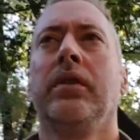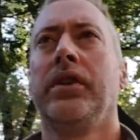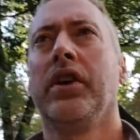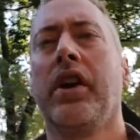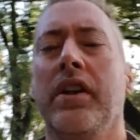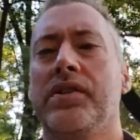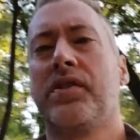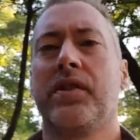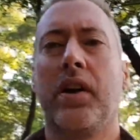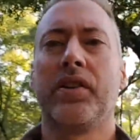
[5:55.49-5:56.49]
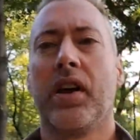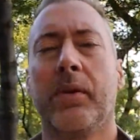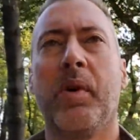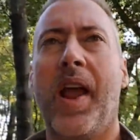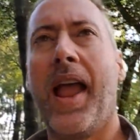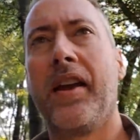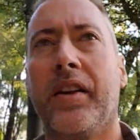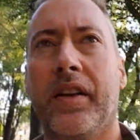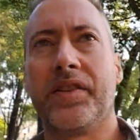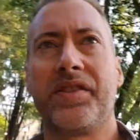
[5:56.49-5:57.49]
you're going to start talking about
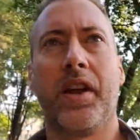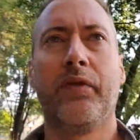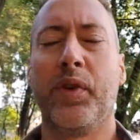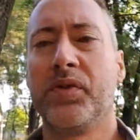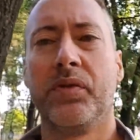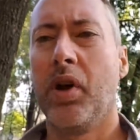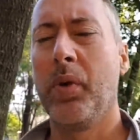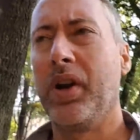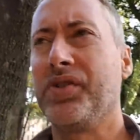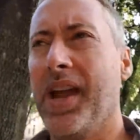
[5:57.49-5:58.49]
anarchist stuff, which no one knows